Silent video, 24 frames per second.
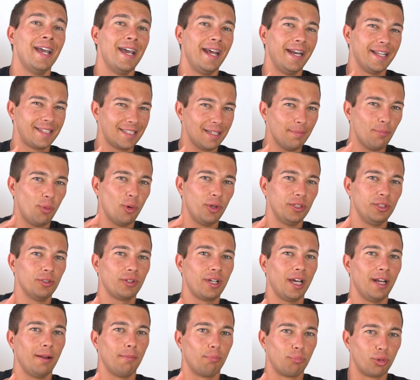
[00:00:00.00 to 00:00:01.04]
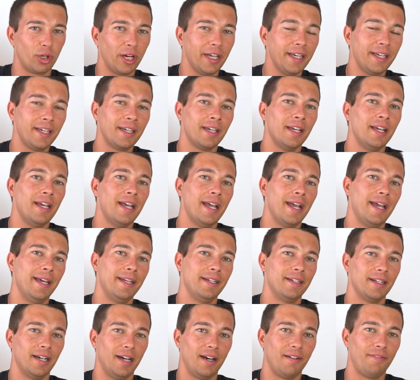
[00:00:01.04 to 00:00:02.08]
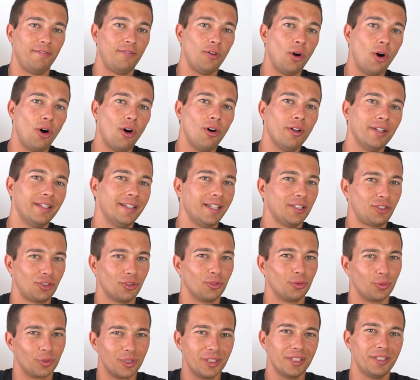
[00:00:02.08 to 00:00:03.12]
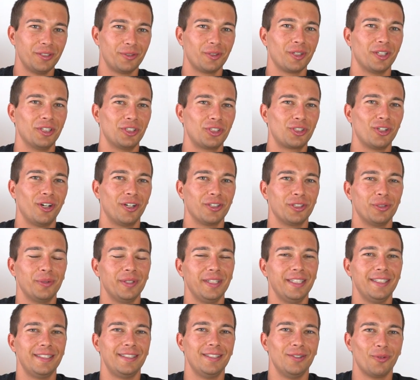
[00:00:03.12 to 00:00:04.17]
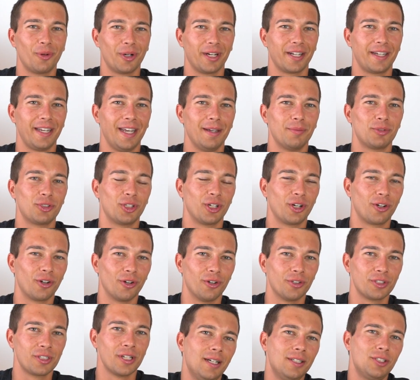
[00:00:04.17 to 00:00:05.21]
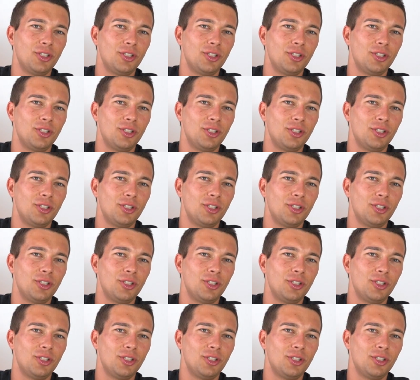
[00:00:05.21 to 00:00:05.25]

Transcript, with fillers: And at some point you'll kind of break and uh, fall, unless you're really, really strong doing these Nordic hamstring curls.